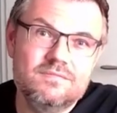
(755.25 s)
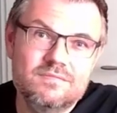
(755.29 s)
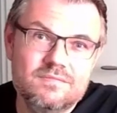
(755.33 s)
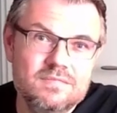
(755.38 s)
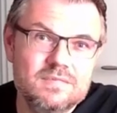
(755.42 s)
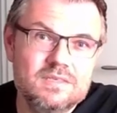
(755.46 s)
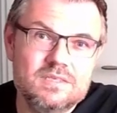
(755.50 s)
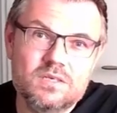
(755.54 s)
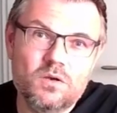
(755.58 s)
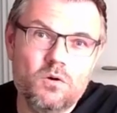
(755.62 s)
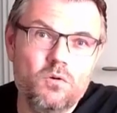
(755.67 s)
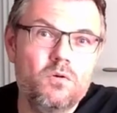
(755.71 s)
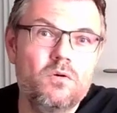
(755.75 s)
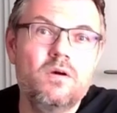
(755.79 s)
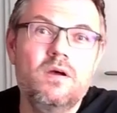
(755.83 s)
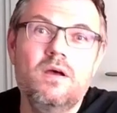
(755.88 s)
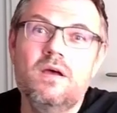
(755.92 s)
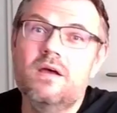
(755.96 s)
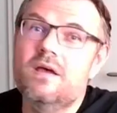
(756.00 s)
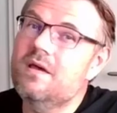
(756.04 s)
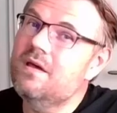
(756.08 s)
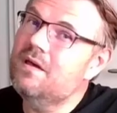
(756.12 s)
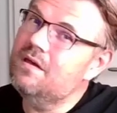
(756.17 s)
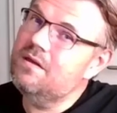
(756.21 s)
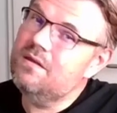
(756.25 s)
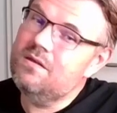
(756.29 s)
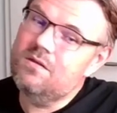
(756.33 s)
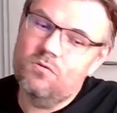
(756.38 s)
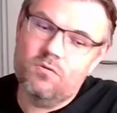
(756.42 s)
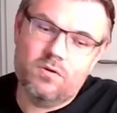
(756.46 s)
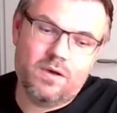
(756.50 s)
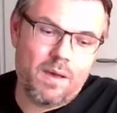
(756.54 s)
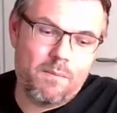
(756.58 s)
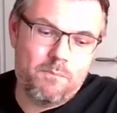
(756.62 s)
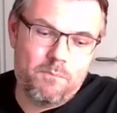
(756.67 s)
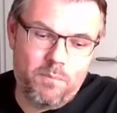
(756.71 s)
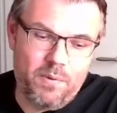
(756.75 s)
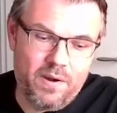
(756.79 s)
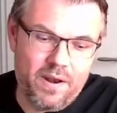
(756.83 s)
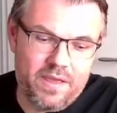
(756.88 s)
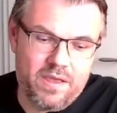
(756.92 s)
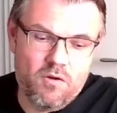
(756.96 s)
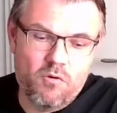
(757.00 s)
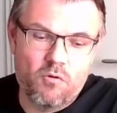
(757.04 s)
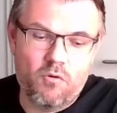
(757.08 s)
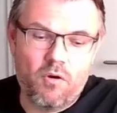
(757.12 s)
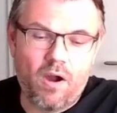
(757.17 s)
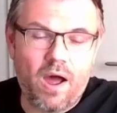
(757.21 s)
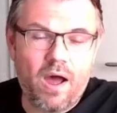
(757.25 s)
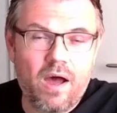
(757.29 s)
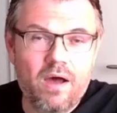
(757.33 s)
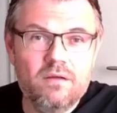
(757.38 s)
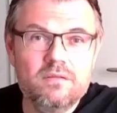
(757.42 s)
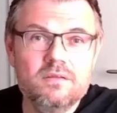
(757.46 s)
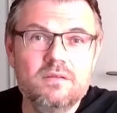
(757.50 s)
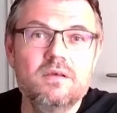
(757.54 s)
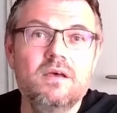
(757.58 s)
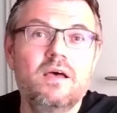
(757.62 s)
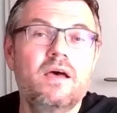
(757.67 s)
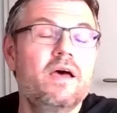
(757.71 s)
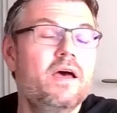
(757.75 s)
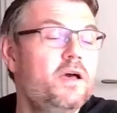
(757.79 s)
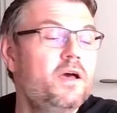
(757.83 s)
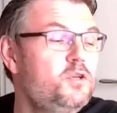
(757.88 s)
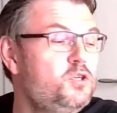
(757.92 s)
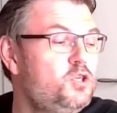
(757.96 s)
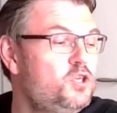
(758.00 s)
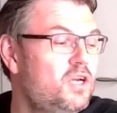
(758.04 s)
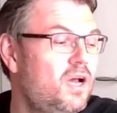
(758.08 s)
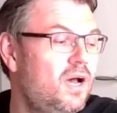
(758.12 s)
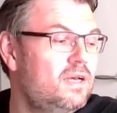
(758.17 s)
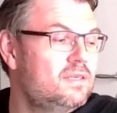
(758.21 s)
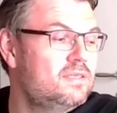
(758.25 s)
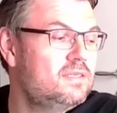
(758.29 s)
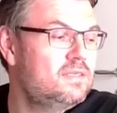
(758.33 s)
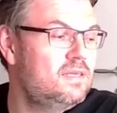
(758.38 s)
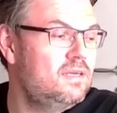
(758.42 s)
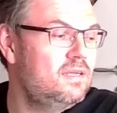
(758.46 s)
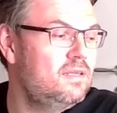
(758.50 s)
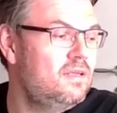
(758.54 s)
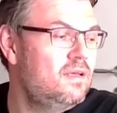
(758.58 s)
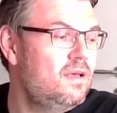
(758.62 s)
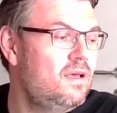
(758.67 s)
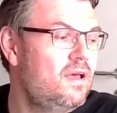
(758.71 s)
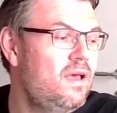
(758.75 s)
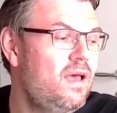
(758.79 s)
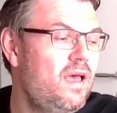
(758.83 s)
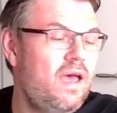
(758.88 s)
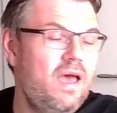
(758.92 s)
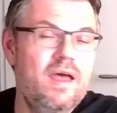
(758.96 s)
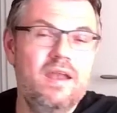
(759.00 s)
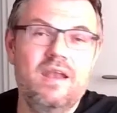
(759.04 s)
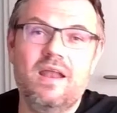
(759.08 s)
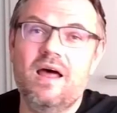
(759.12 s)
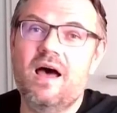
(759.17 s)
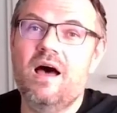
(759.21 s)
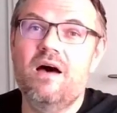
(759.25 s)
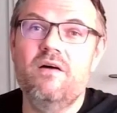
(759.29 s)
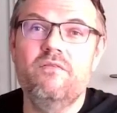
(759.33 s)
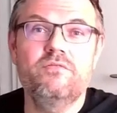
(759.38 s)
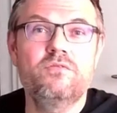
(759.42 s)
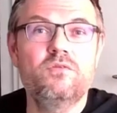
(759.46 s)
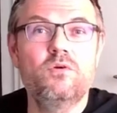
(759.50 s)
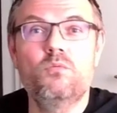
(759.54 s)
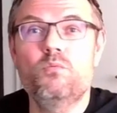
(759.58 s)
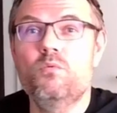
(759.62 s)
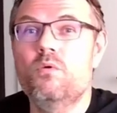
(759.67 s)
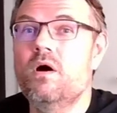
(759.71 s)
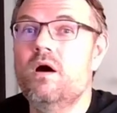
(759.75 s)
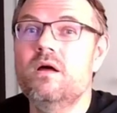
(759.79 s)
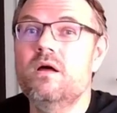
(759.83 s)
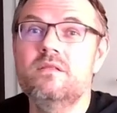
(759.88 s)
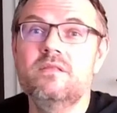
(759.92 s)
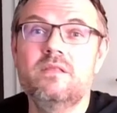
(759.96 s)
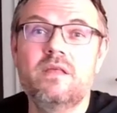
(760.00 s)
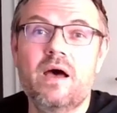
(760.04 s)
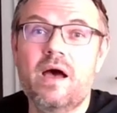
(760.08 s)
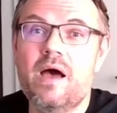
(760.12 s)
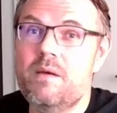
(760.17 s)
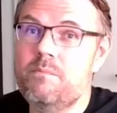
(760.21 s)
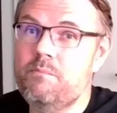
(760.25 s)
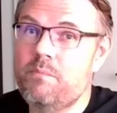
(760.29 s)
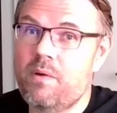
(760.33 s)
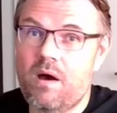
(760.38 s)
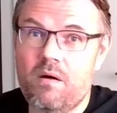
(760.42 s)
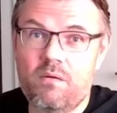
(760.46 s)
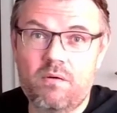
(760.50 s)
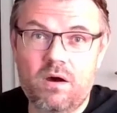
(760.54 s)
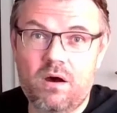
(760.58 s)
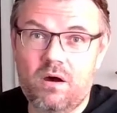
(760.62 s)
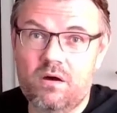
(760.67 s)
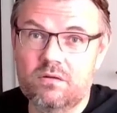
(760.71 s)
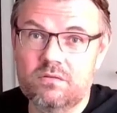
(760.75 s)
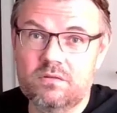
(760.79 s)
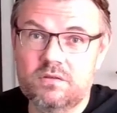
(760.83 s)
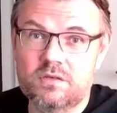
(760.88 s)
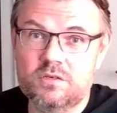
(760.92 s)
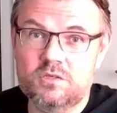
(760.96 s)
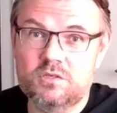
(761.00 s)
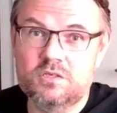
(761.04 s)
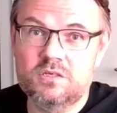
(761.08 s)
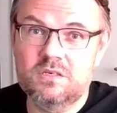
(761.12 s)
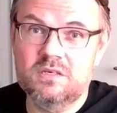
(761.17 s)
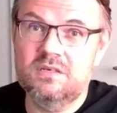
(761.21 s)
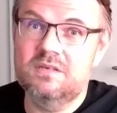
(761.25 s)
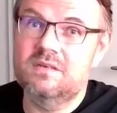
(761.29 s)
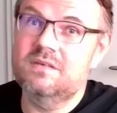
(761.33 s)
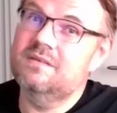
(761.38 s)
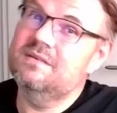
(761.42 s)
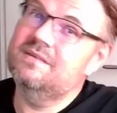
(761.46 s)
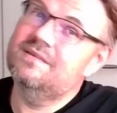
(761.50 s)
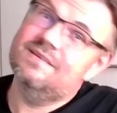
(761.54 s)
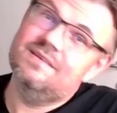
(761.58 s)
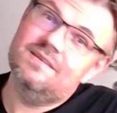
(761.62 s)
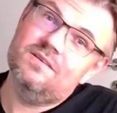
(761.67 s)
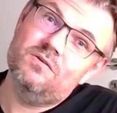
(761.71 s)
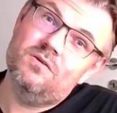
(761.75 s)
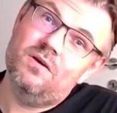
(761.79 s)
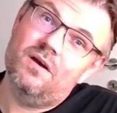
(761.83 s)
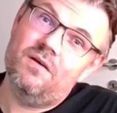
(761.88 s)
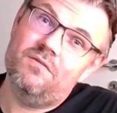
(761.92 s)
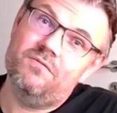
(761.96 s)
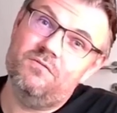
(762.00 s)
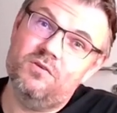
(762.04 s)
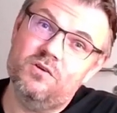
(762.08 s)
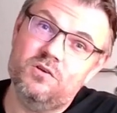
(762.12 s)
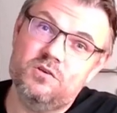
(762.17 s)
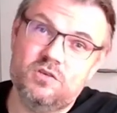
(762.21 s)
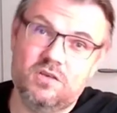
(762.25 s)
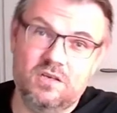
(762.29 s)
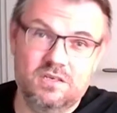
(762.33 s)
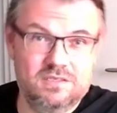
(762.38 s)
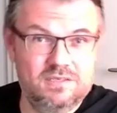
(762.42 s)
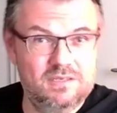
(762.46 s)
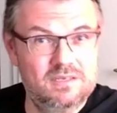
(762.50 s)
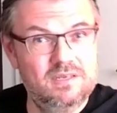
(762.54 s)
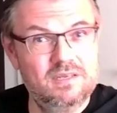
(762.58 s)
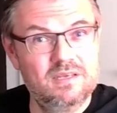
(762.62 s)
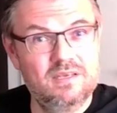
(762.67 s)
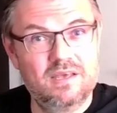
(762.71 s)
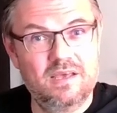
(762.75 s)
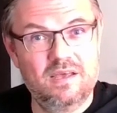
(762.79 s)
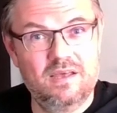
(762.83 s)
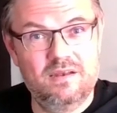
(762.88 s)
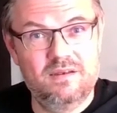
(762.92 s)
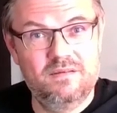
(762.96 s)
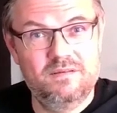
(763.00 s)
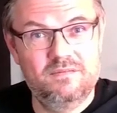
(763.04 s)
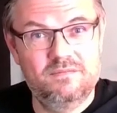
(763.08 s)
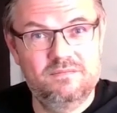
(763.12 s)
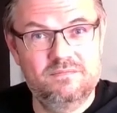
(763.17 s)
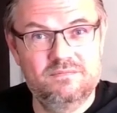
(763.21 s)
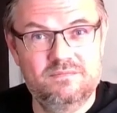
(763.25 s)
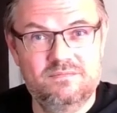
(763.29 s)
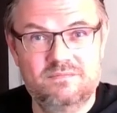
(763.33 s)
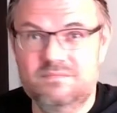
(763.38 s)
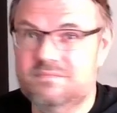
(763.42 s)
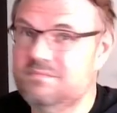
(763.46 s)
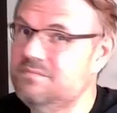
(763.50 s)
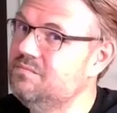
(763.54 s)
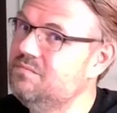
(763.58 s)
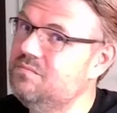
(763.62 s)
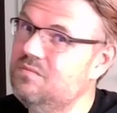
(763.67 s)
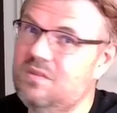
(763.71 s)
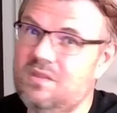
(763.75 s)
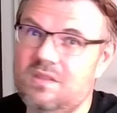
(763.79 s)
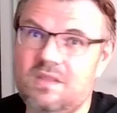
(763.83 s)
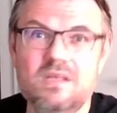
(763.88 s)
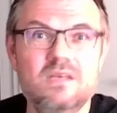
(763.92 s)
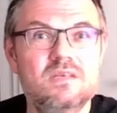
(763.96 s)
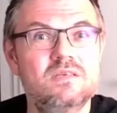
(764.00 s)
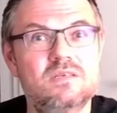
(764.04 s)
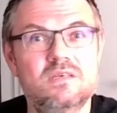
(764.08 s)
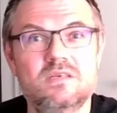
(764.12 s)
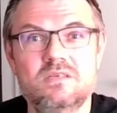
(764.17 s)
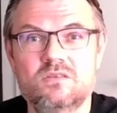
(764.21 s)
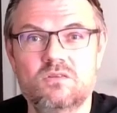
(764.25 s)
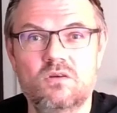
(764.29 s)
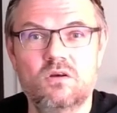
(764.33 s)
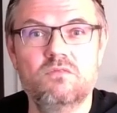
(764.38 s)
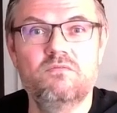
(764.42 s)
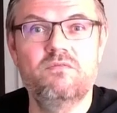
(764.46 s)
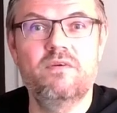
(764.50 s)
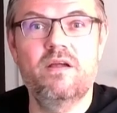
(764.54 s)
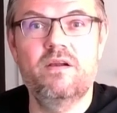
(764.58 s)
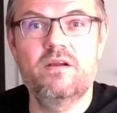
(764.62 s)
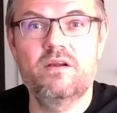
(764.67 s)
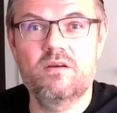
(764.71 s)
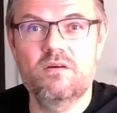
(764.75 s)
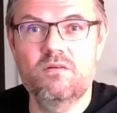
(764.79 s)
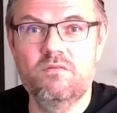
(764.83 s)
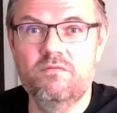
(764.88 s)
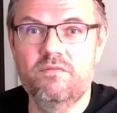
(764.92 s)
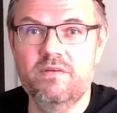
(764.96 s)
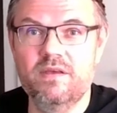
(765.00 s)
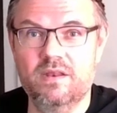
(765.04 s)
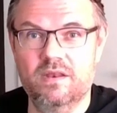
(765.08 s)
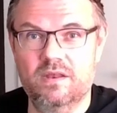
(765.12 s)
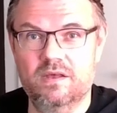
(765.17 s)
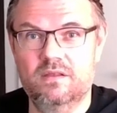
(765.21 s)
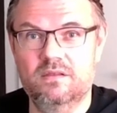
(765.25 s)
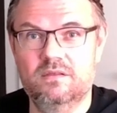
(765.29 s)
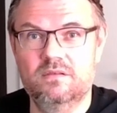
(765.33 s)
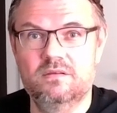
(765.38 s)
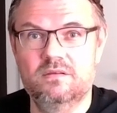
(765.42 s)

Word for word: So you can play around, adjust it, and after one time power outage, you have to adjust it again. This is not very convenient.